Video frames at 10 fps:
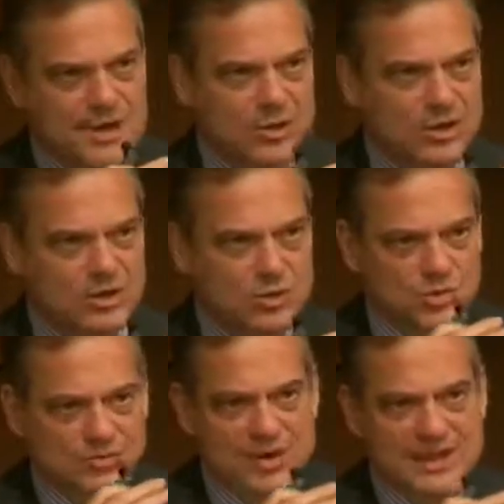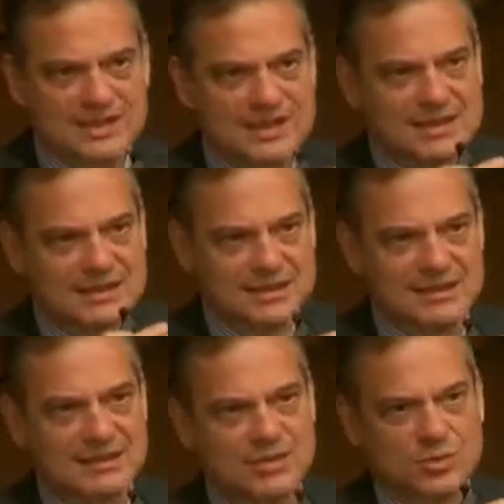reduce
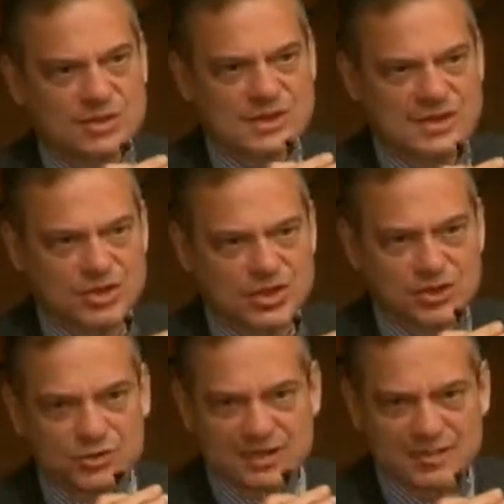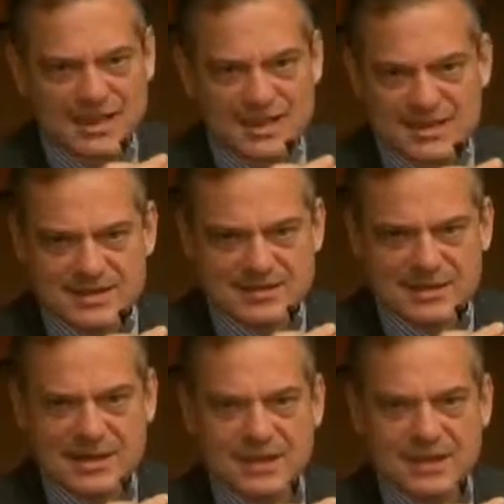volatility through these exchange rate mechanisms,